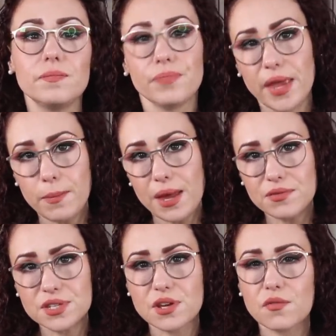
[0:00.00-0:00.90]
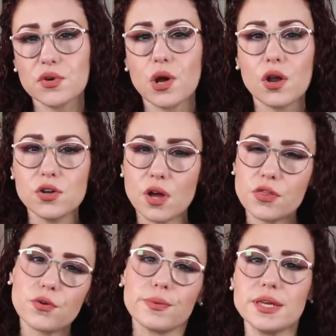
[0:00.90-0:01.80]
they may have discovered
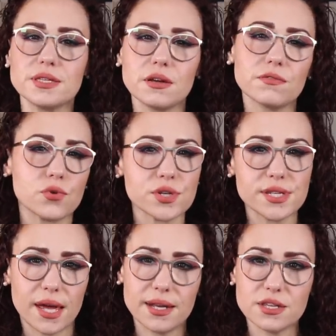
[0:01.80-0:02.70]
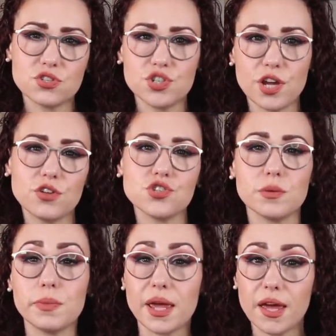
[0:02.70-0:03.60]
another reason for Sandy's change
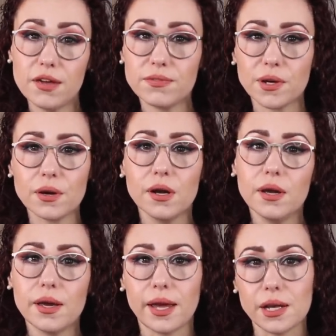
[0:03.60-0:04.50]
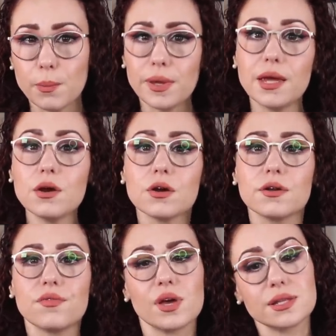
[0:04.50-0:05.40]
in behavior. It
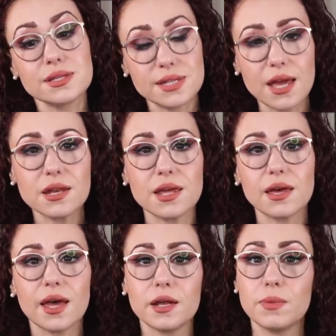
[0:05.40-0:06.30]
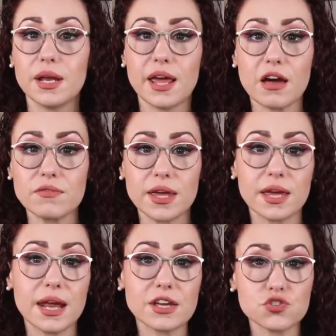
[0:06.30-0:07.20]
appeared that Sandy had been having
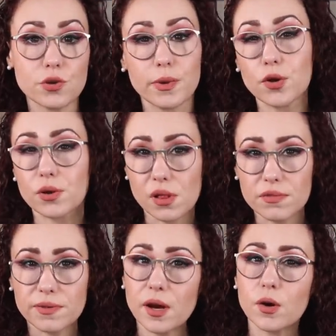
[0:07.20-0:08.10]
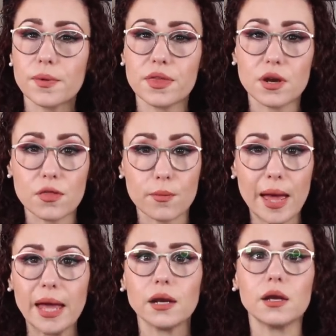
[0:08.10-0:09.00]
an extramarital affair with another
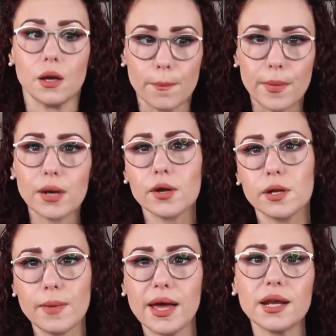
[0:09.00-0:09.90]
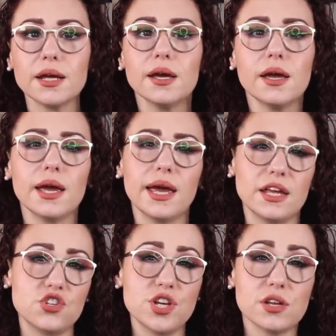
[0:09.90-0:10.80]
man, a married man,
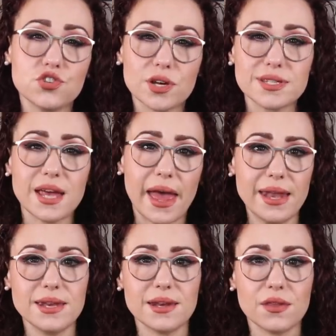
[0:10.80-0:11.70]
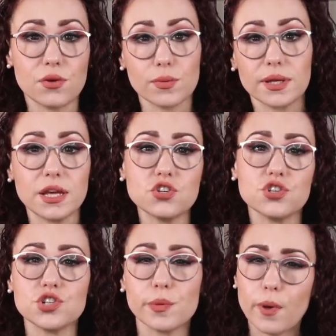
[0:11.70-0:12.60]
and she had just ended the
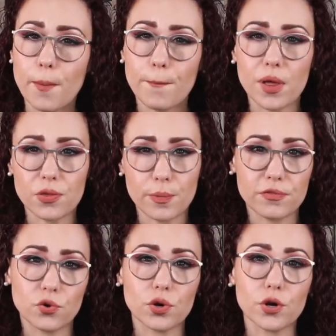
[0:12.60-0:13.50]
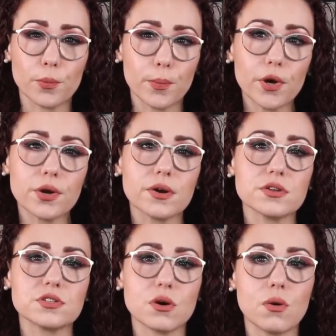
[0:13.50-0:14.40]
relationship a month before her murder.
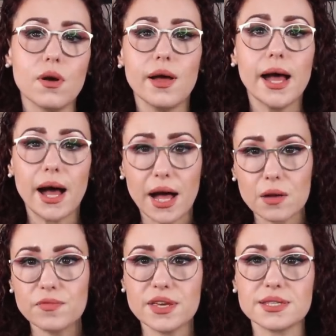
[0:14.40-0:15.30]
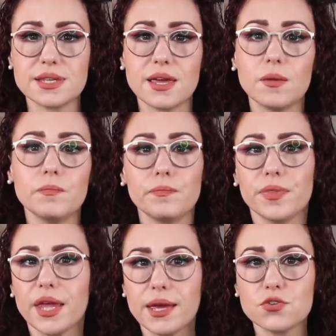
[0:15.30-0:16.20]
So obviously,
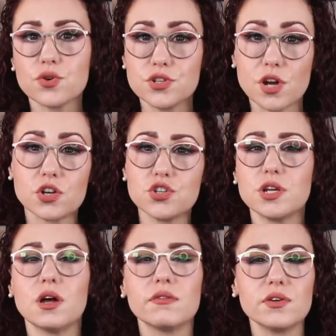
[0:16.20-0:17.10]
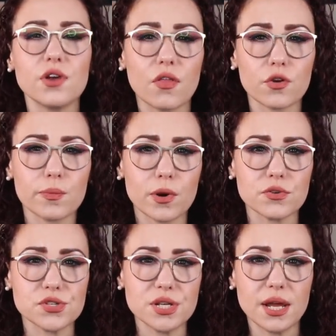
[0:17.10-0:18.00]
the introduction of another
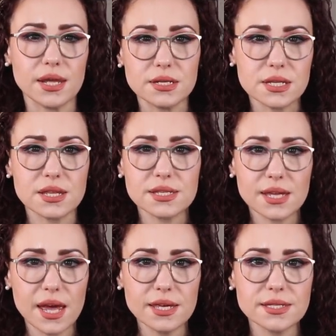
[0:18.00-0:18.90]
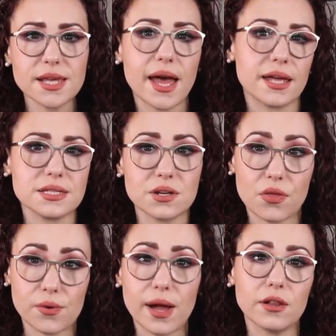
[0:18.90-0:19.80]
person into this case adds
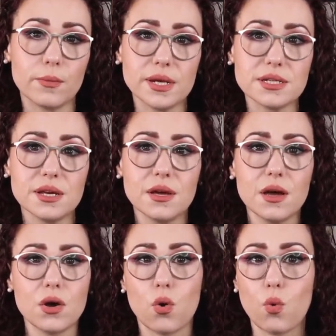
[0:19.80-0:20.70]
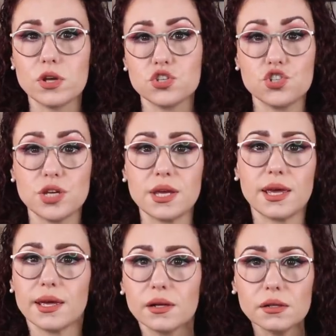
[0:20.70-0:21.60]
another element. Was she
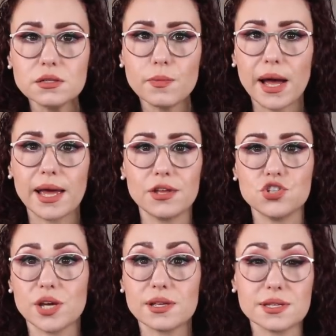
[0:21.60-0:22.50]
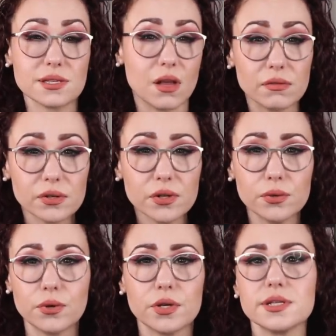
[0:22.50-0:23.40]
killed by a jealous lover
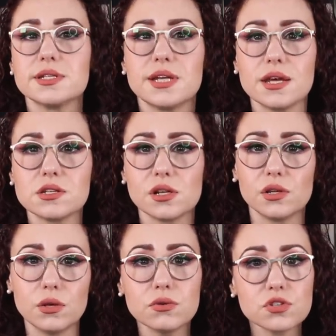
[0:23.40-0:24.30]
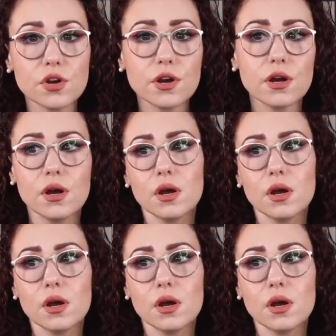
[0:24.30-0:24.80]
who couldn't stand to lose her?